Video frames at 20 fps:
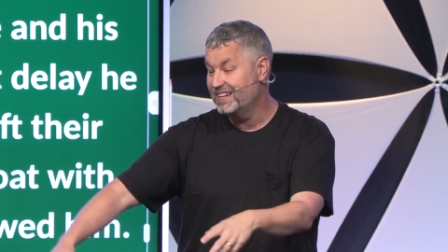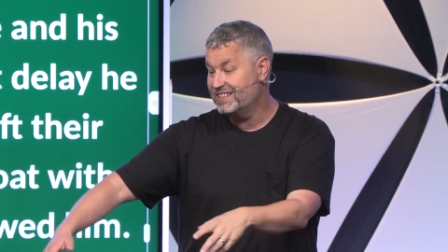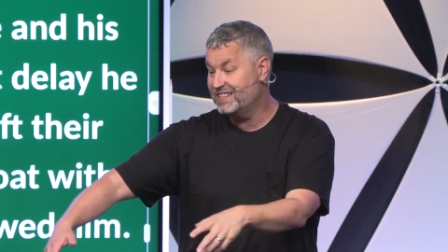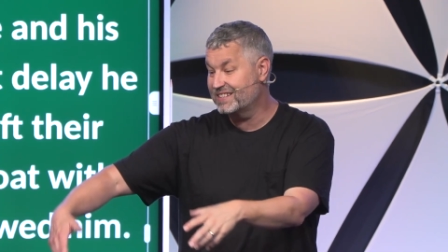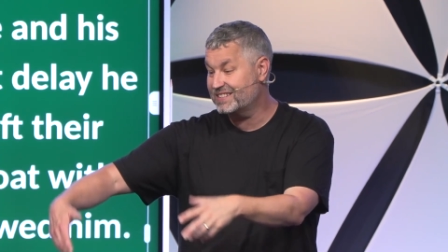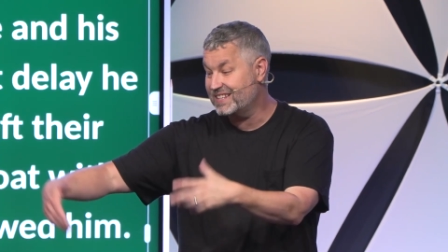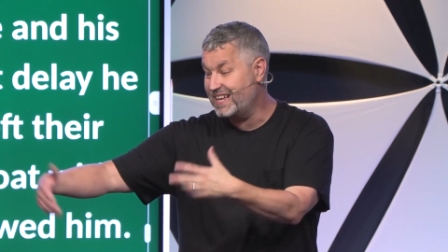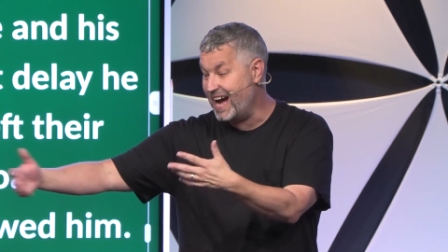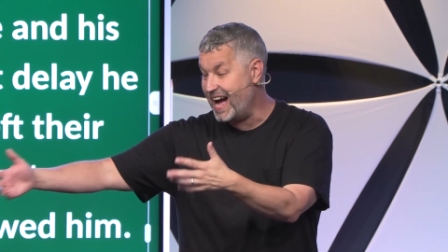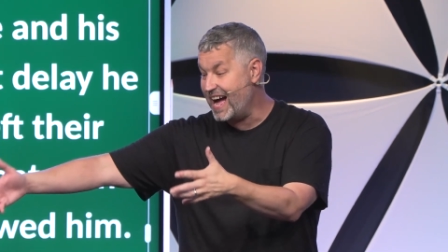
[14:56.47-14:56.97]

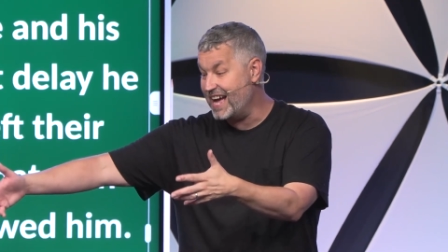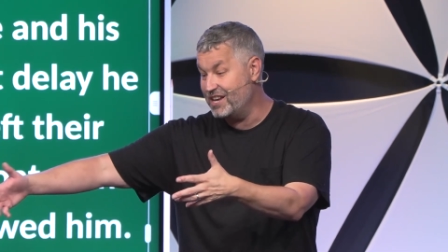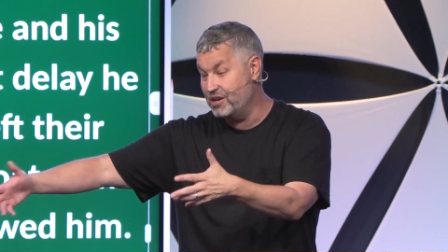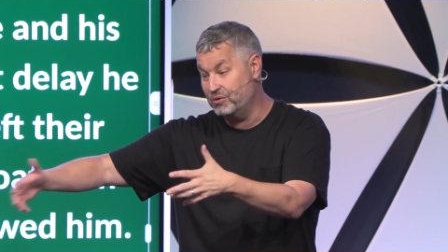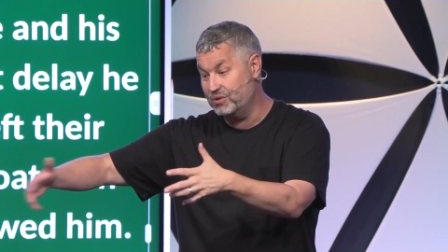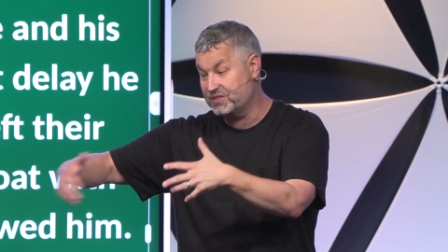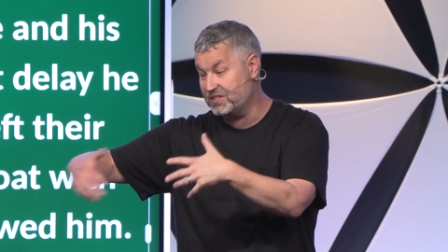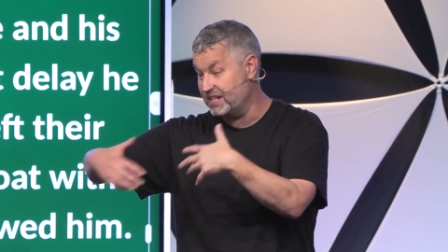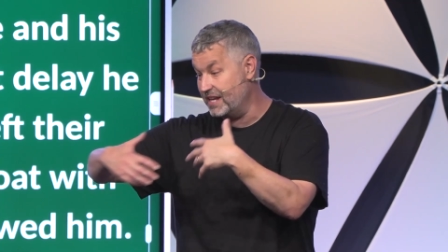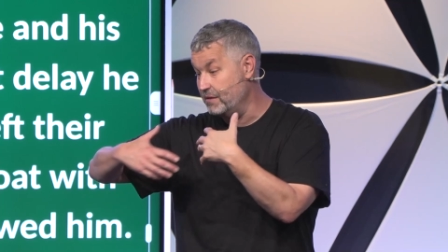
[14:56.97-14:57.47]
this guy
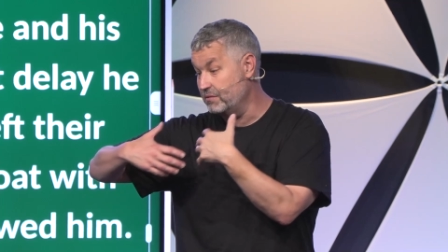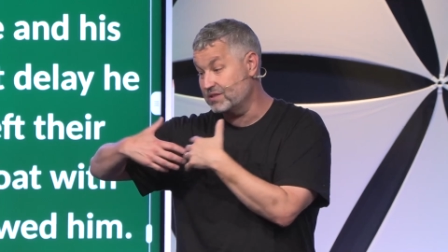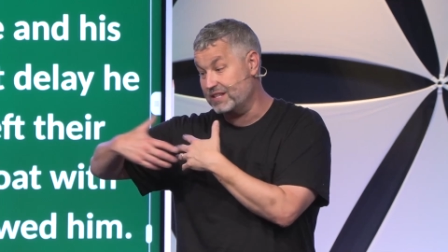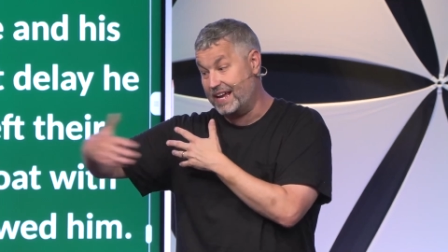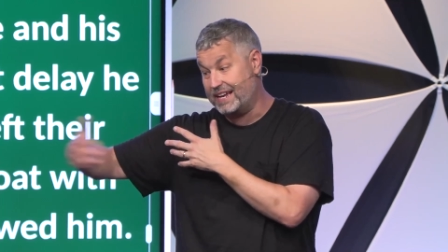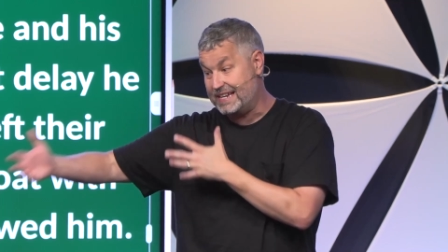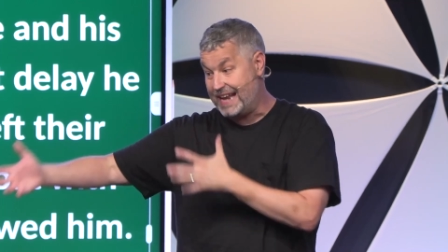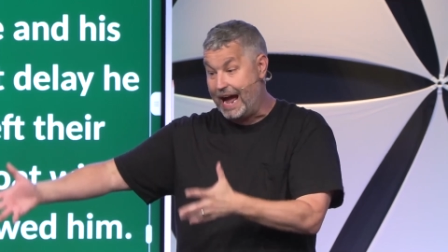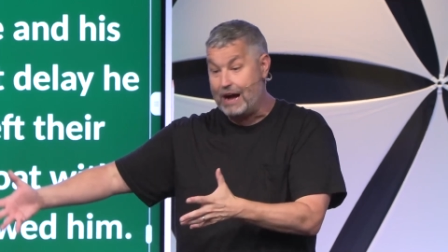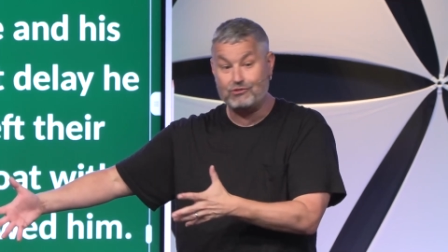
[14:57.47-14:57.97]
who was, he was
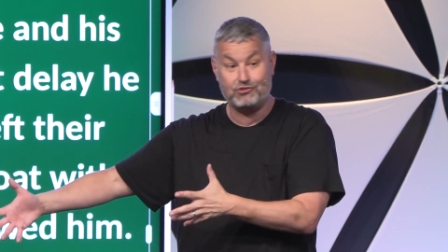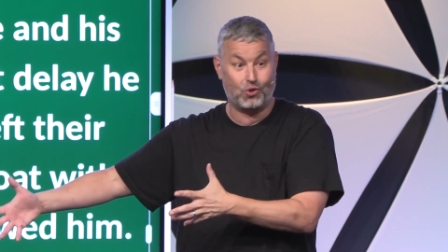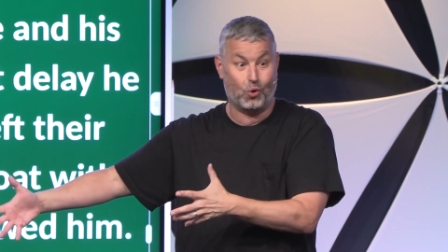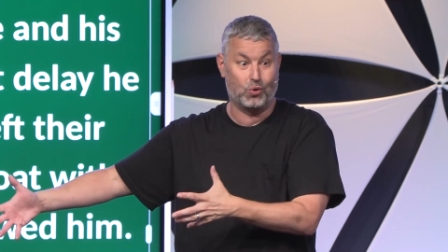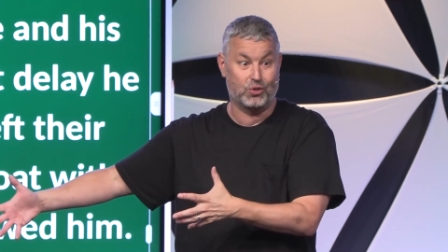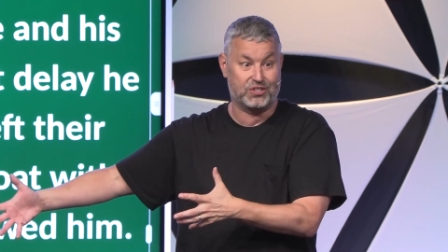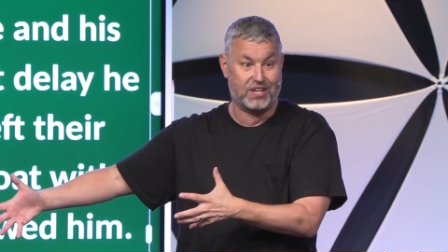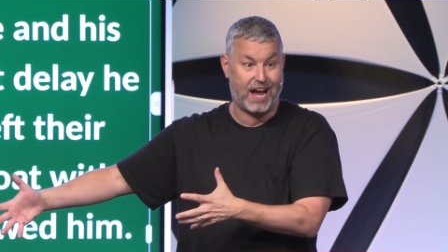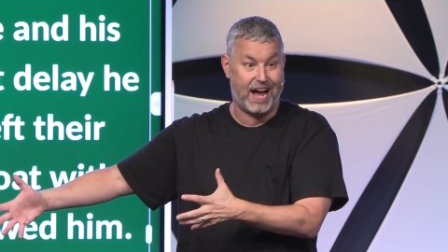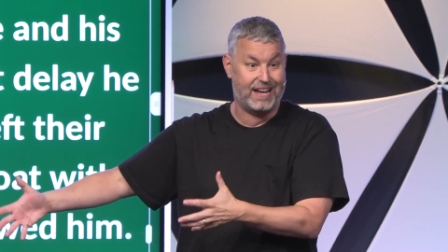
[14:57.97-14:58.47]
like an
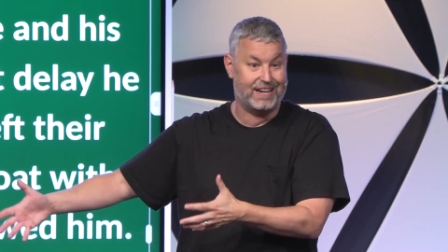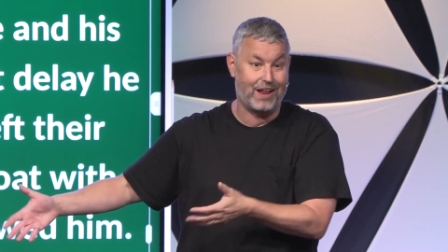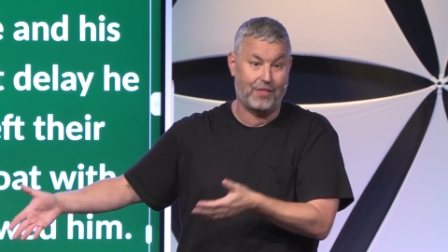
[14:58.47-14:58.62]
outdoors guy.